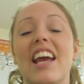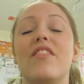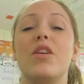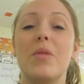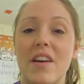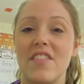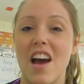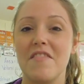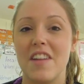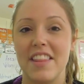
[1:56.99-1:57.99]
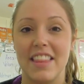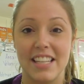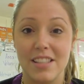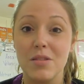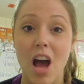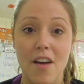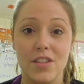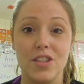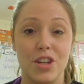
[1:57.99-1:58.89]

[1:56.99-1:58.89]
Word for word: If you have not read this novel